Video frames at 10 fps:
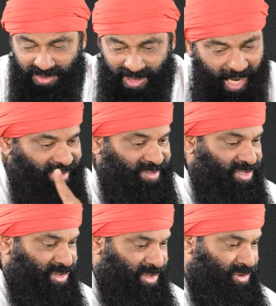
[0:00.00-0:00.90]
the
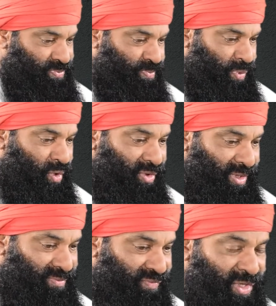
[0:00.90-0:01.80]
artist is
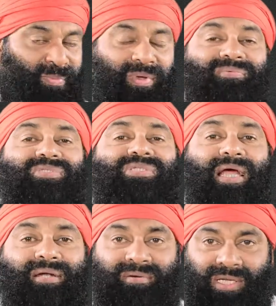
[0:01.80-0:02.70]
broken. When you become
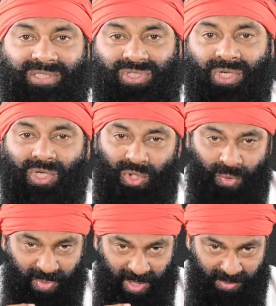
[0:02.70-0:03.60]
childish, you
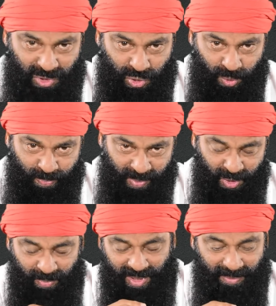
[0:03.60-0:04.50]
become stupid,
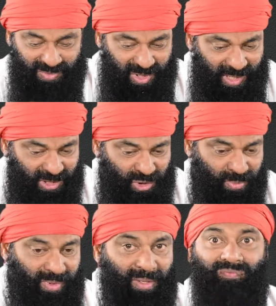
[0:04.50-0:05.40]
you become jealous, you
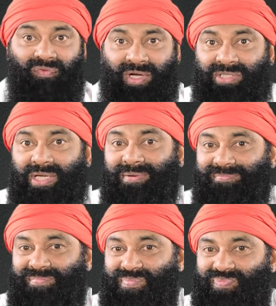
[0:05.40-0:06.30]
become
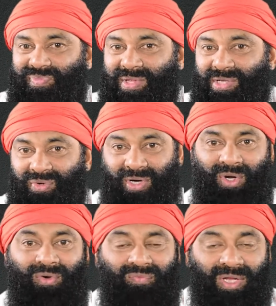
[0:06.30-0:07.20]
fighting. You are
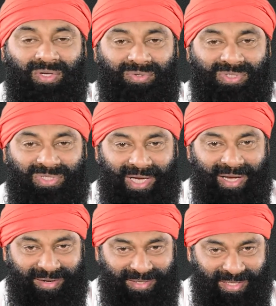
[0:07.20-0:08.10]
not willing to
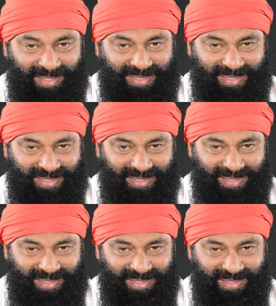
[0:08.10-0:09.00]
share, yes.
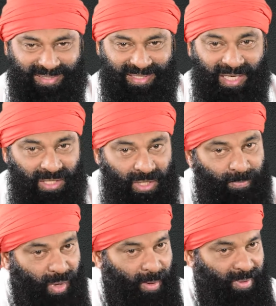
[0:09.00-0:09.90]
The
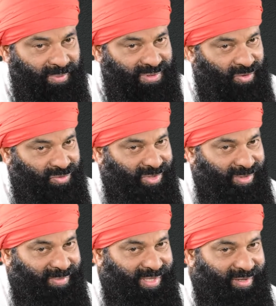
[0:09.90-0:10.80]
problem is how to
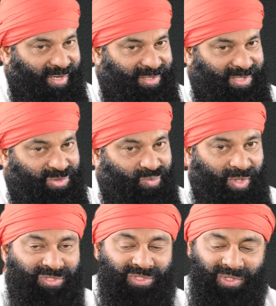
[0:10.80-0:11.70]
remain an artist
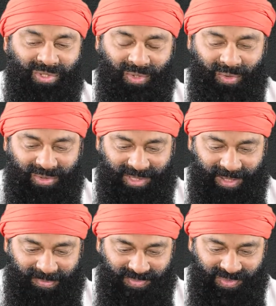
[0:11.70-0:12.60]
once he grows
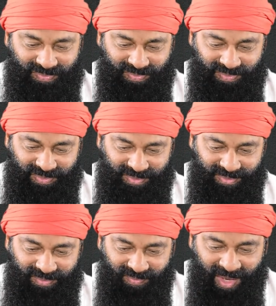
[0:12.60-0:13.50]
up.
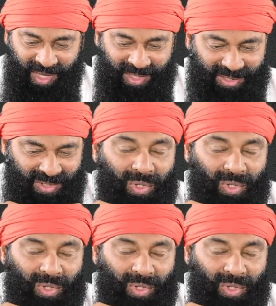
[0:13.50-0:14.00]
The